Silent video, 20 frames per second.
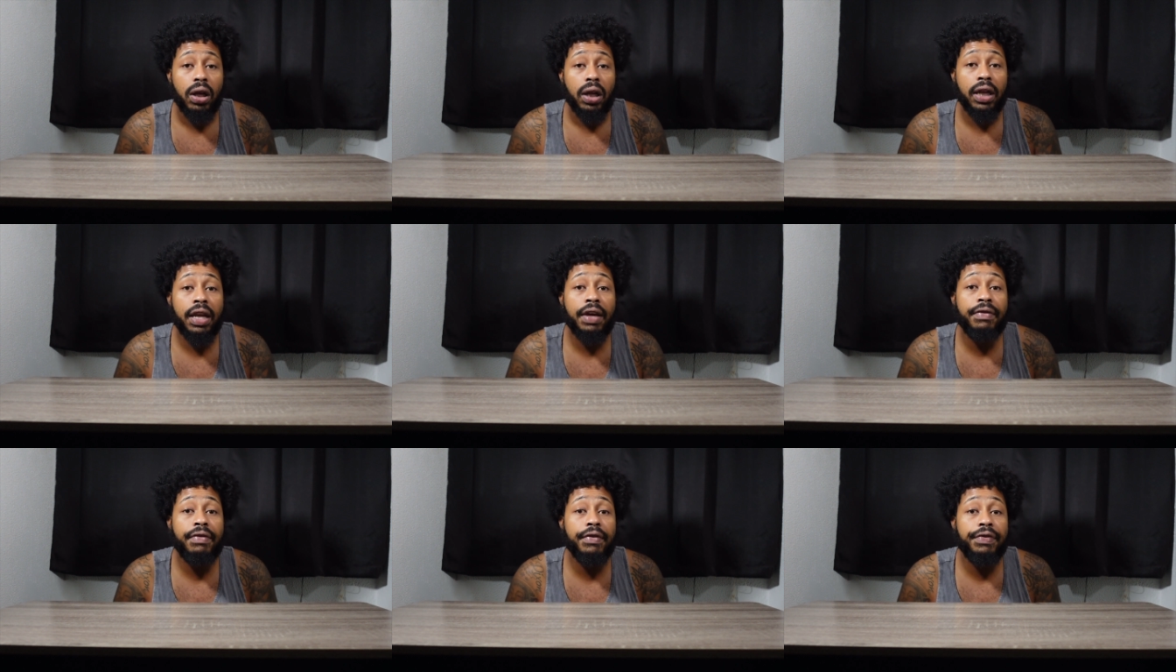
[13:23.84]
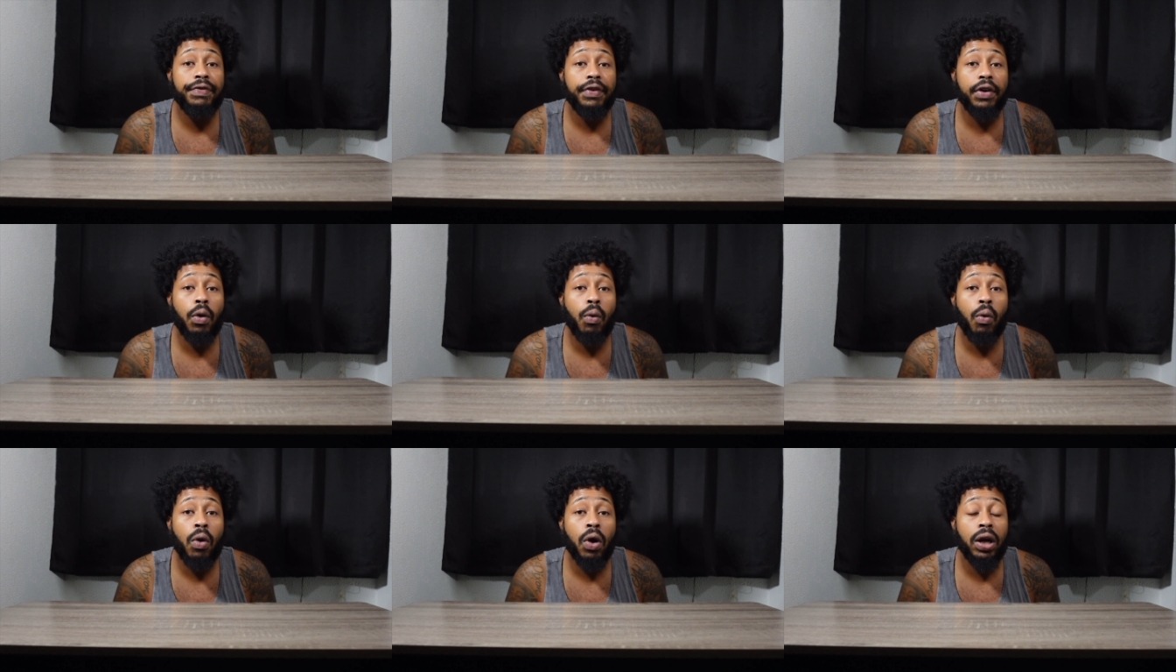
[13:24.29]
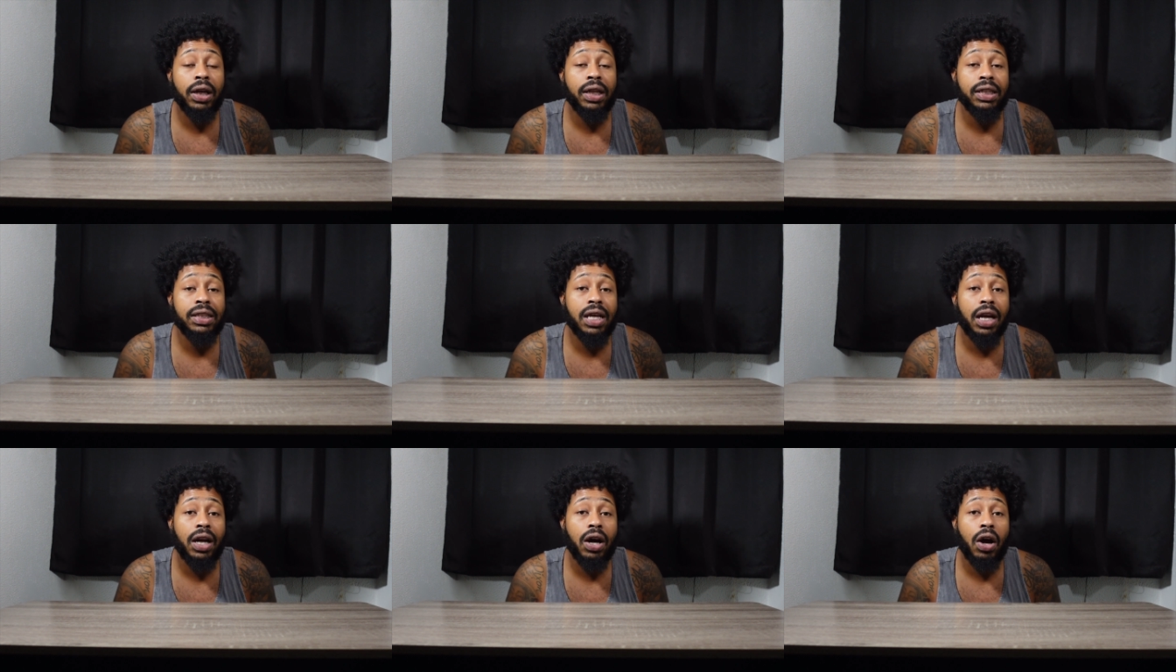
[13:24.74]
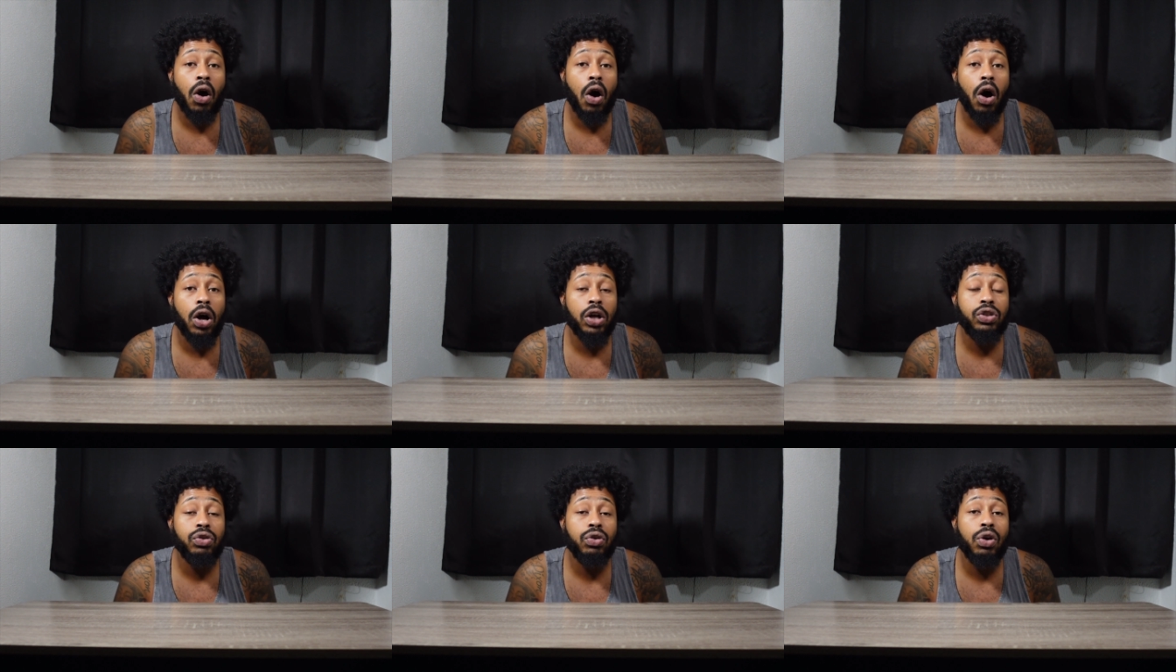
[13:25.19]
Living for the world is going to
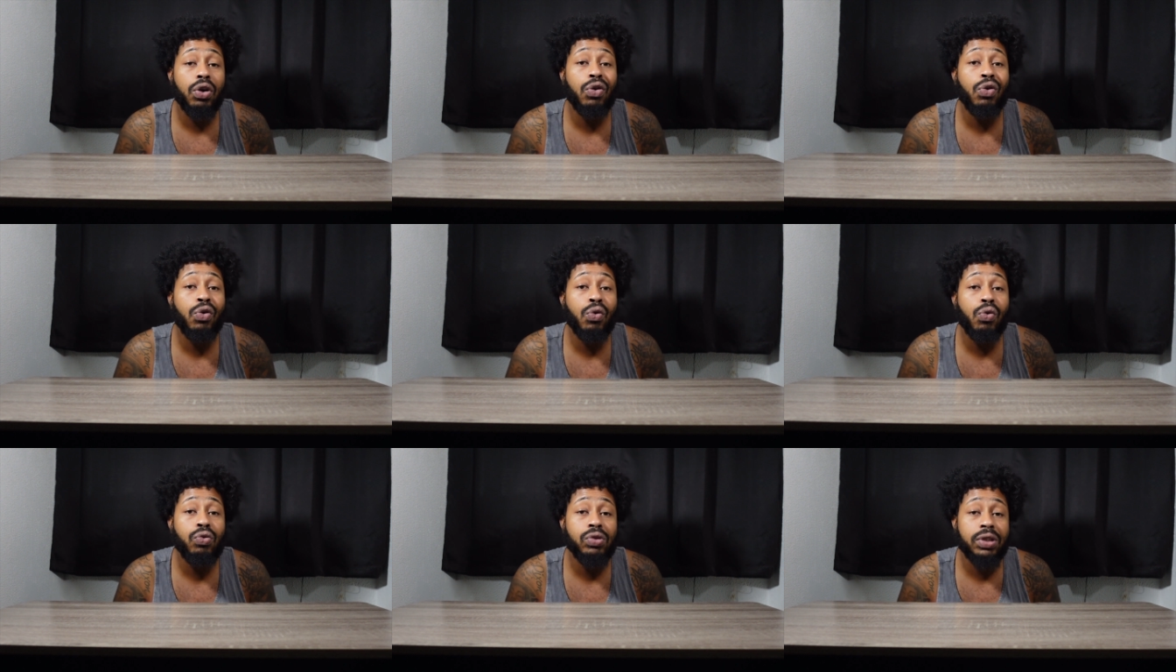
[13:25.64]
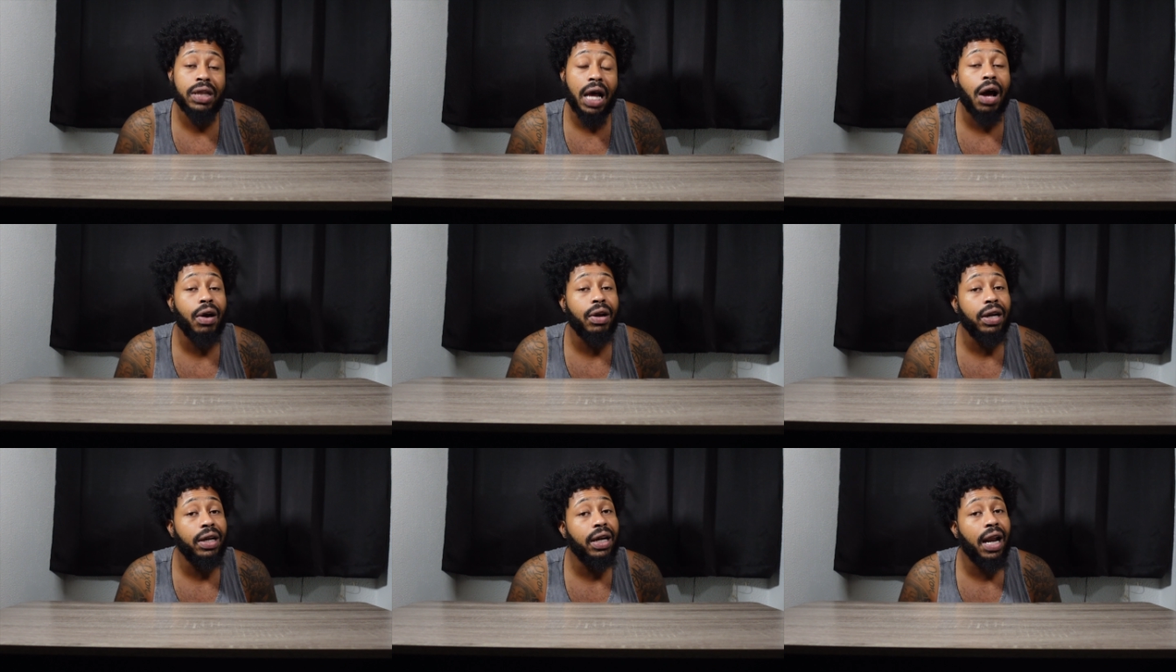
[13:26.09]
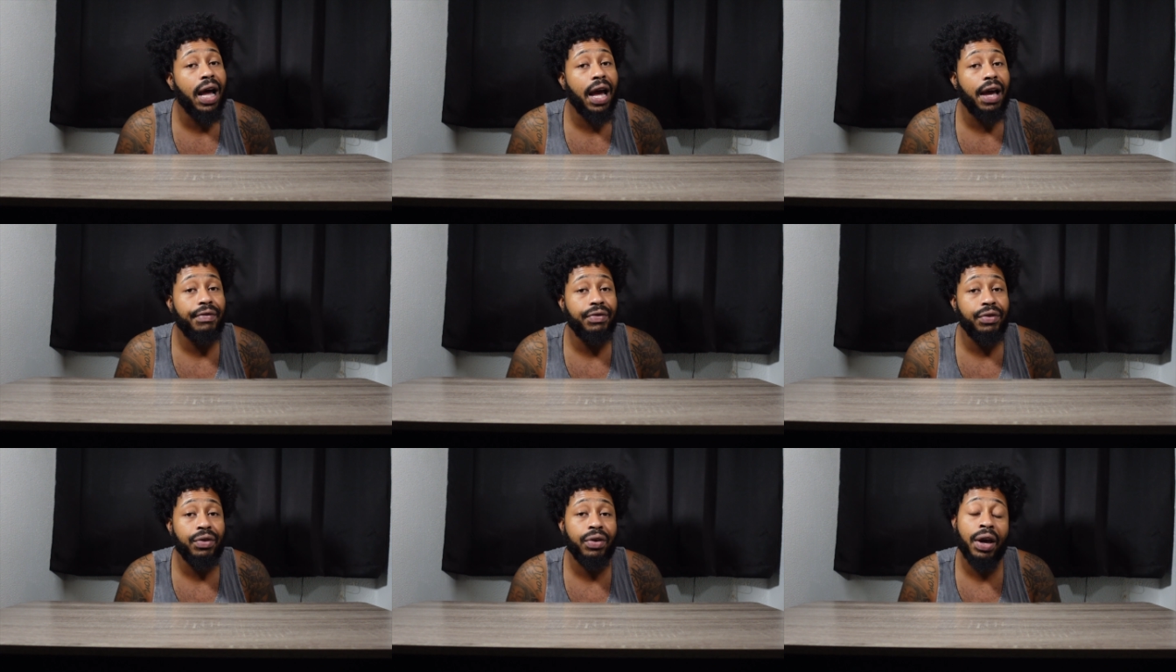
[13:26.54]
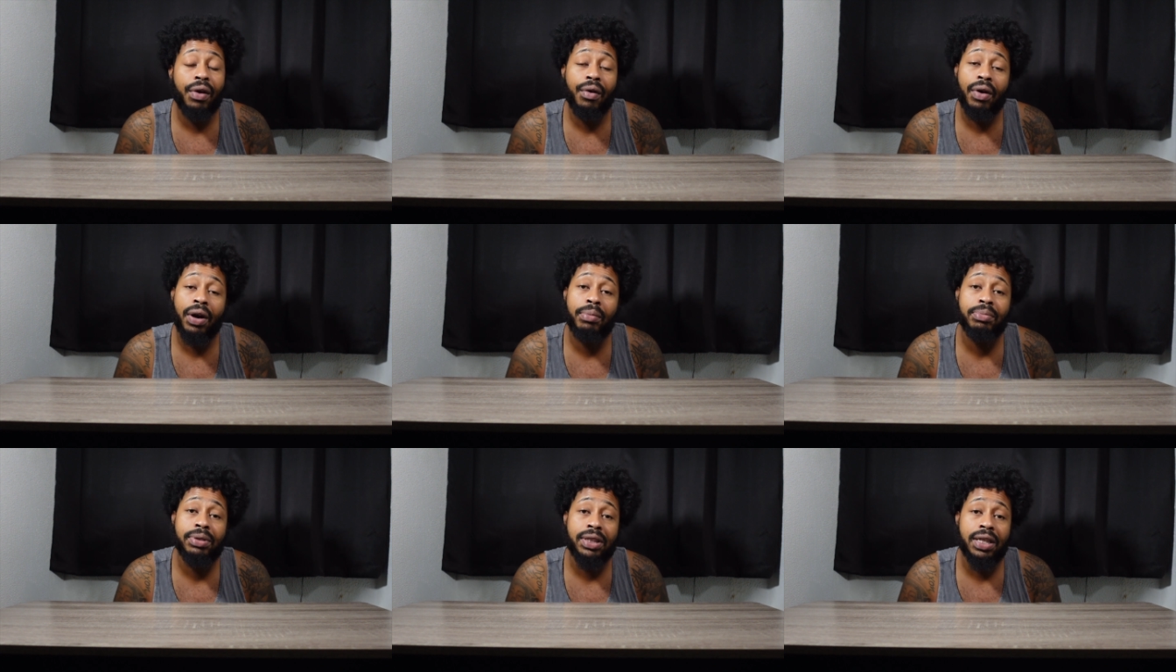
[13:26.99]
cause you to lose out in life. You get
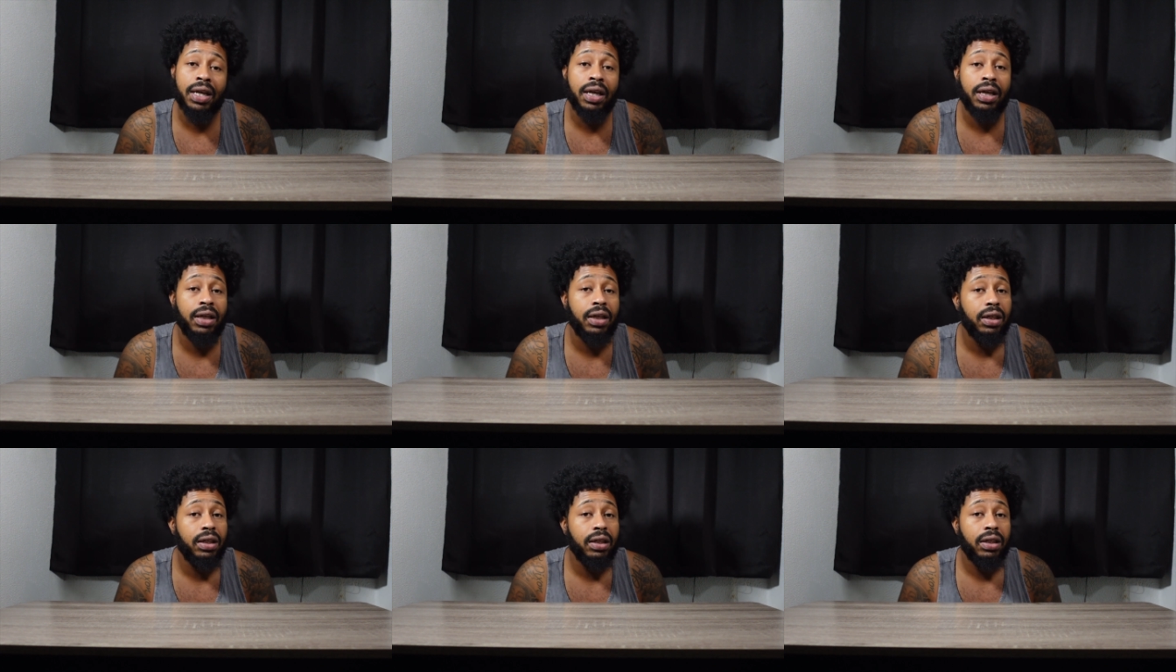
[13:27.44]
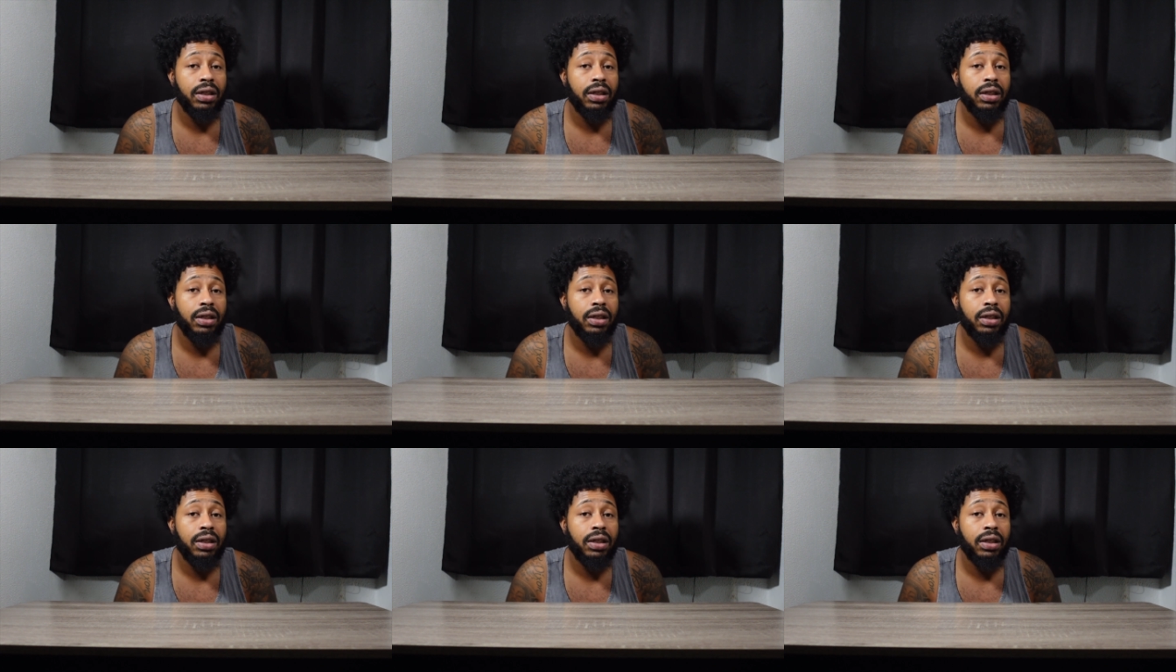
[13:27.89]
what I'm saying?